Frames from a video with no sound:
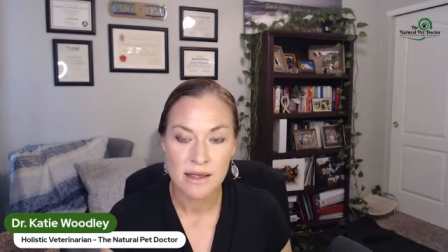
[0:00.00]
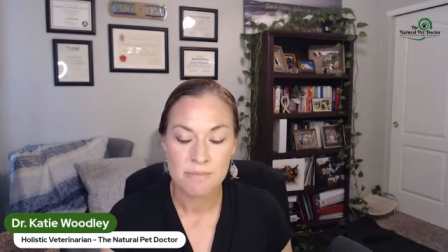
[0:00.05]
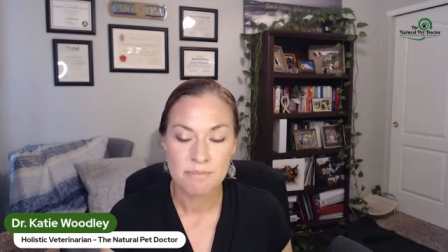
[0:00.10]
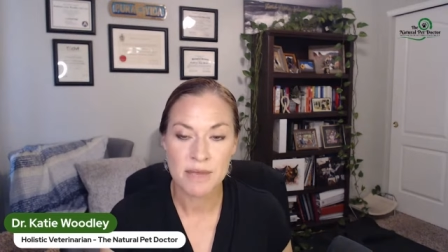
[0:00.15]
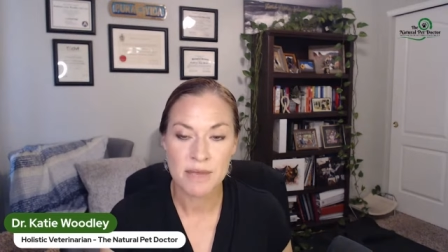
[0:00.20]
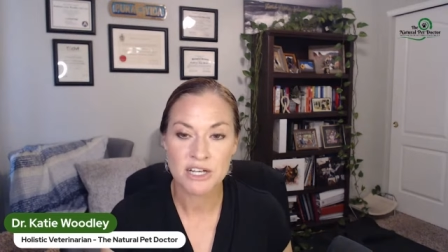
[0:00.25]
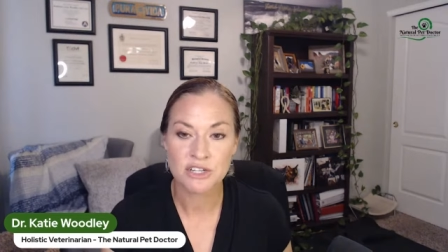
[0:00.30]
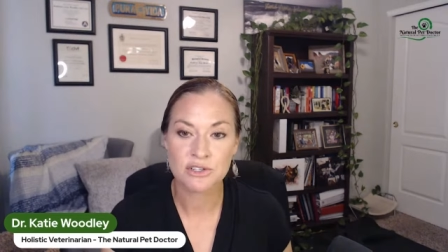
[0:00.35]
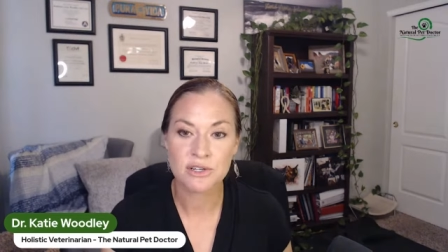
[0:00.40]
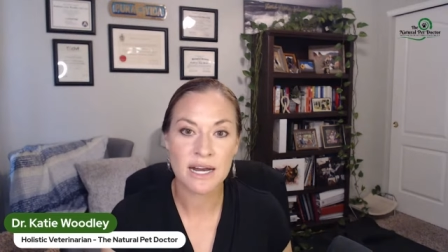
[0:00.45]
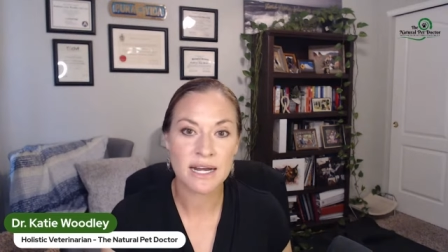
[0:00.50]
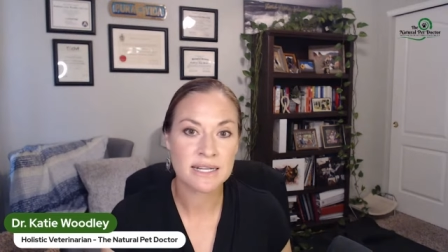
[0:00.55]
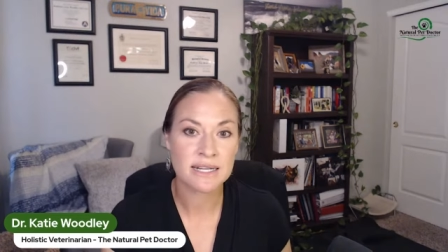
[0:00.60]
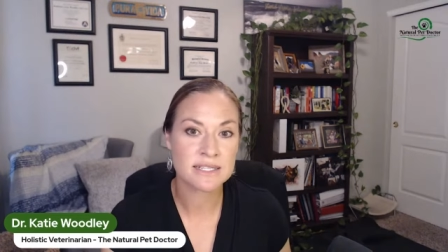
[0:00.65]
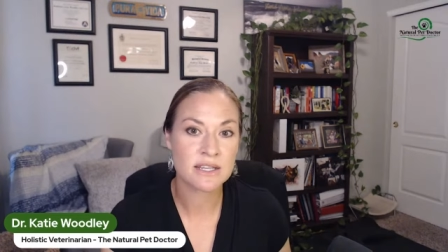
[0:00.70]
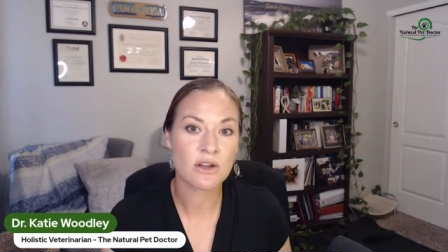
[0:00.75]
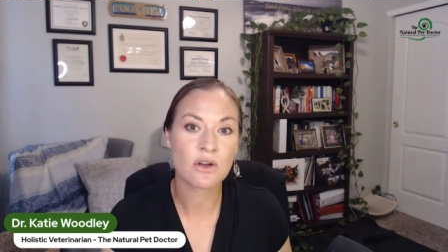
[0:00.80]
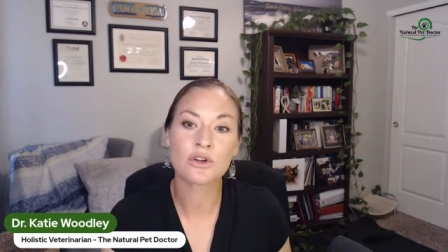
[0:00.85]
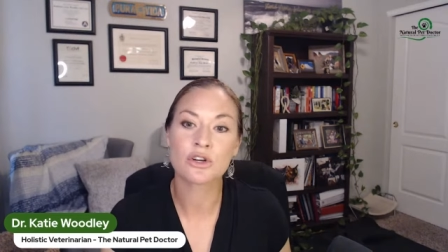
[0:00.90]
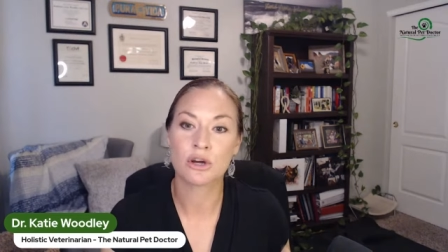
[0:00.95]

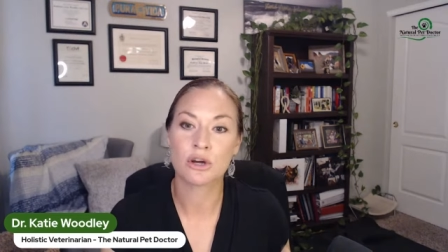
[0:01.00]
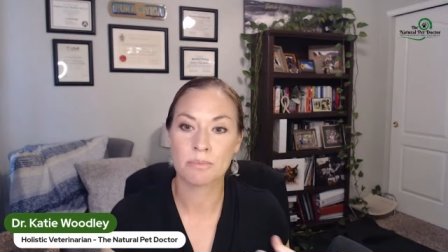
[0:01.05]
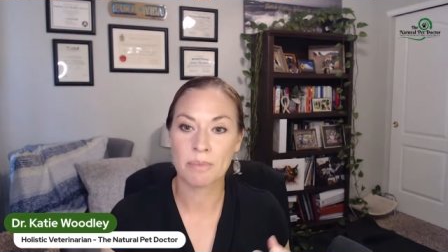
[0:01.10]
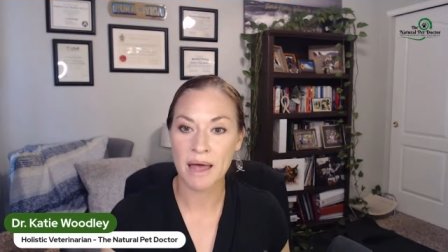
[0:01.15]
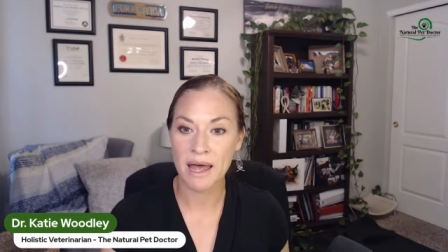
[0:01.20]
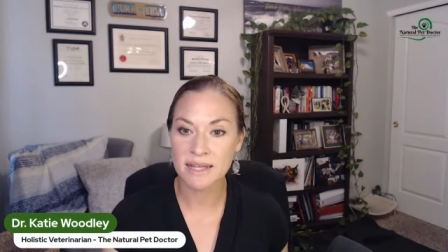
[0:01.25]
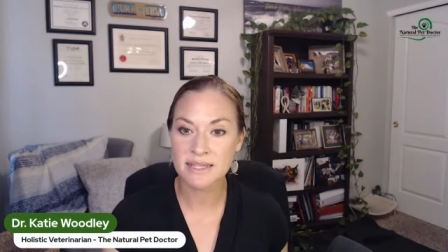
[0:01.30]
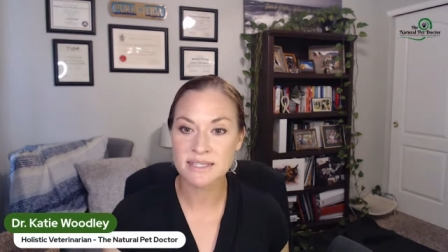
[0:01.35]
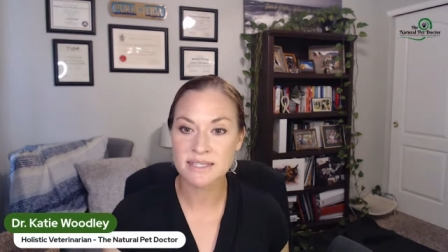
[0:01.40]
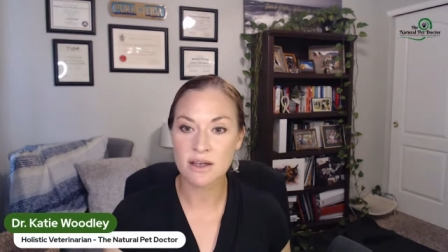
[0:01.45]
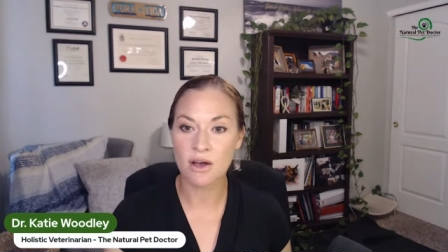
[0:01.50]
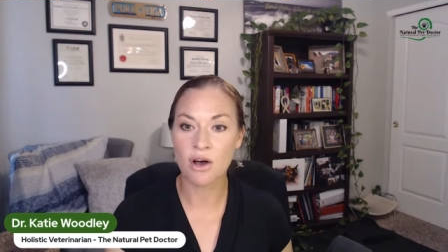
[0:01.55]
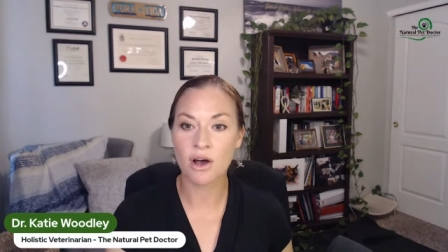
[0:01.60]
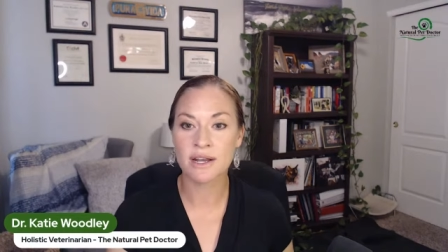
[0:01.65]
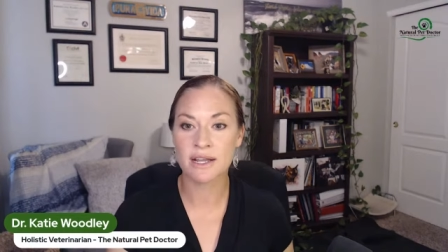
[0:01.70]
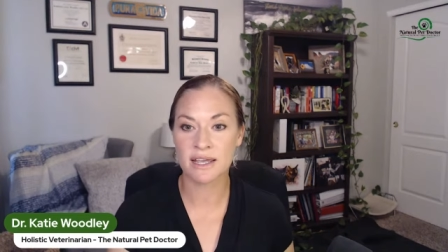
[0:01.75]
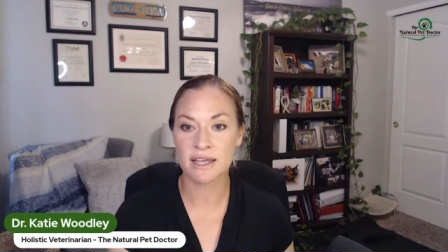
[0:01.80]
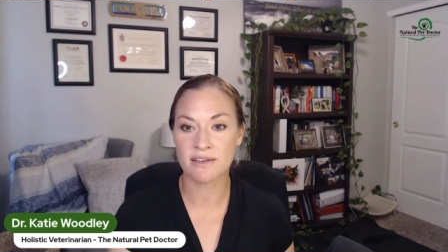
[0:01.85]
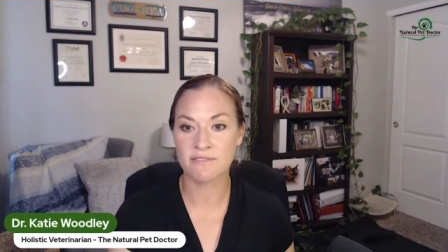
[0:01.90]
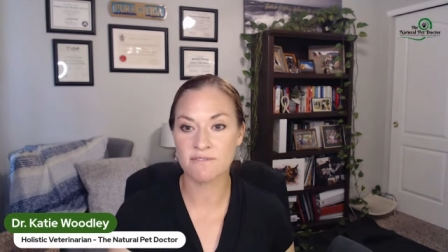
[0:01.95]
metronidazole or your pet's on
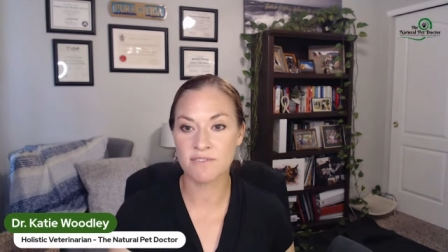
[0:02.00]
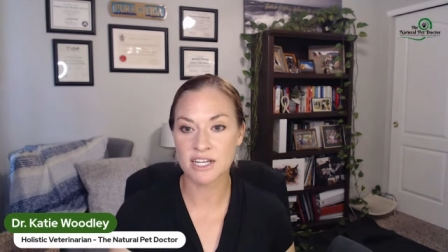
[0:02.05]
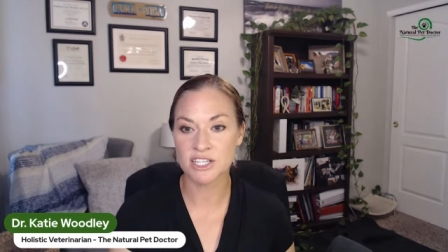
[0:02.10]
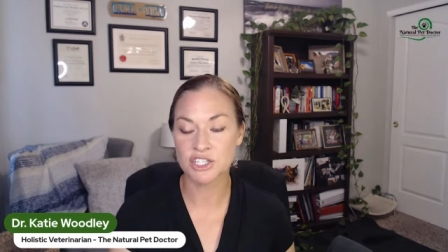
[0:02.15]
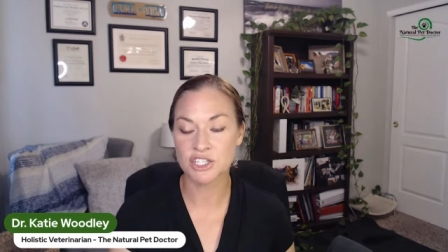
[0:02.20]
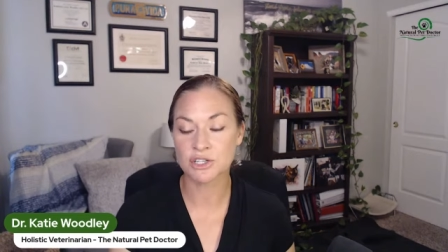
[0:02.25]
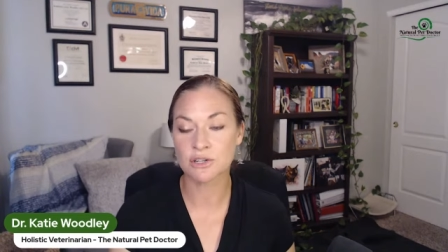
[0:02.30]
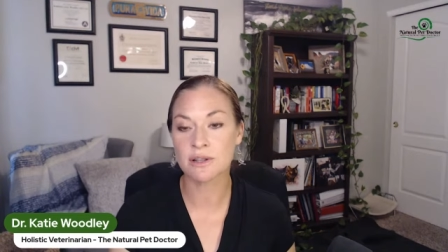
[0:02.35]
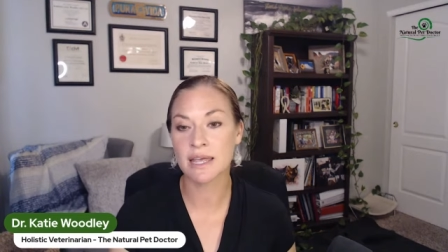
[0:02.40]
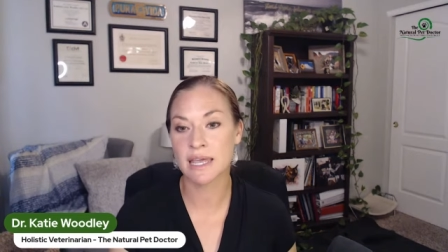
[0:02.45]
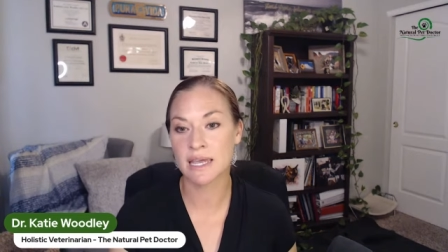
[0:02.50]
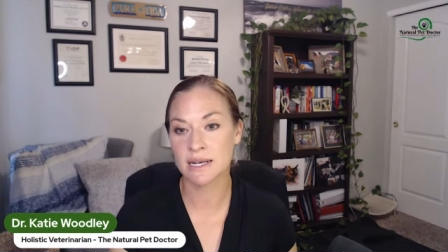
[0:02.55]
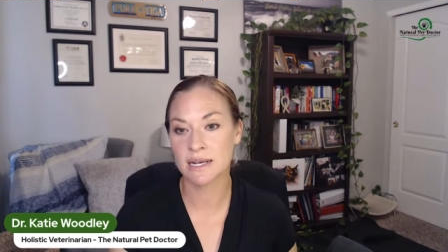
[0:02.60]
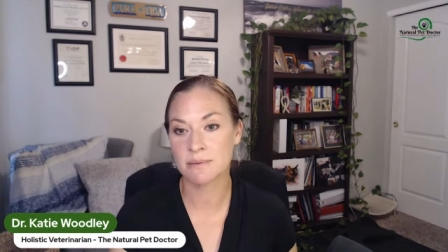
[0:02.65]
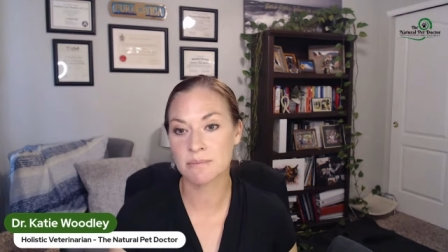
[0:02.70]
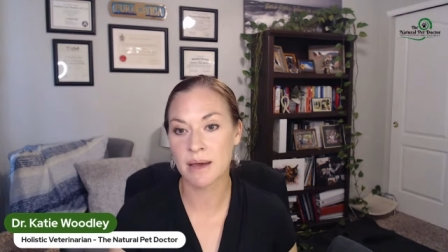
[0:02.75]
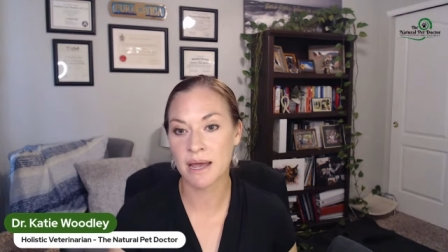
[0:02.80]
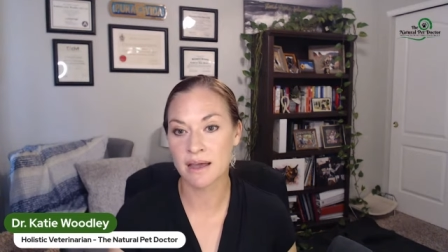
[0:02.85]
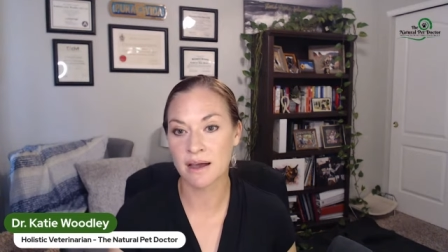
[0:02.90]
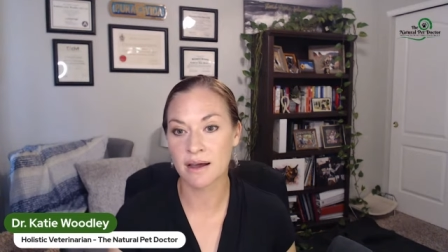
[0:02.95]
a conventional
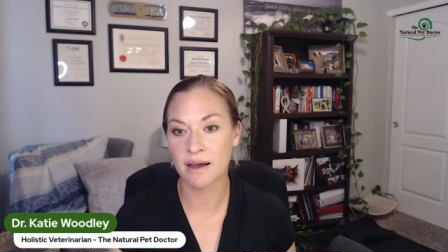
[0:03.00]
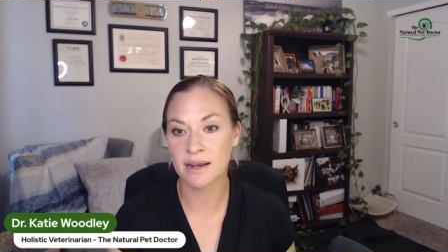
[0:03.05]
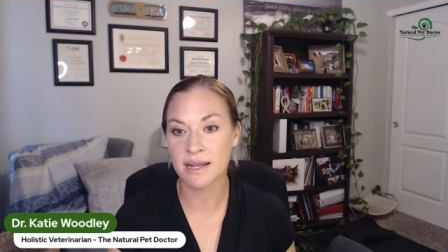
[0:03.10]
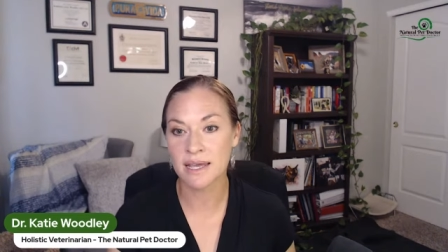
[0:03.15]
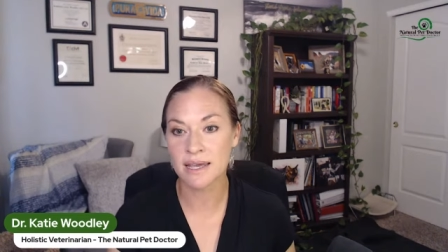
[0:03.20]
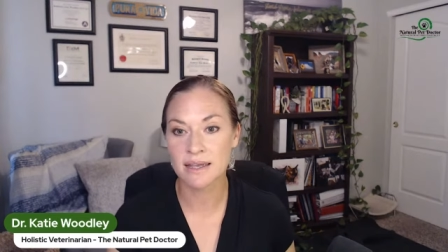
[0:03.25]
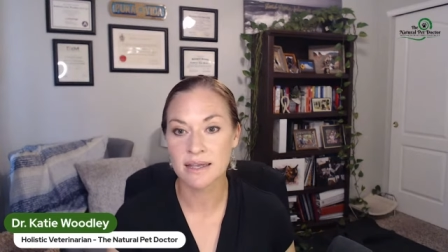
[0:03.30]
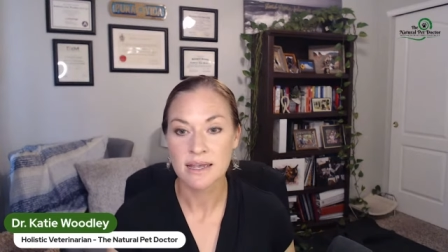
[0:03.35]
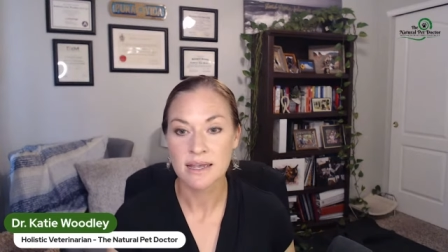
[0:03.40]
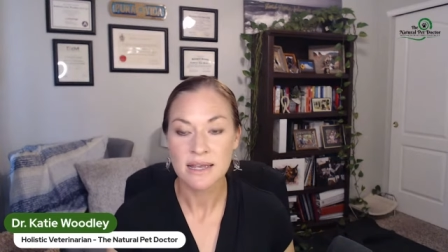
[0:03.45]
antibiotic,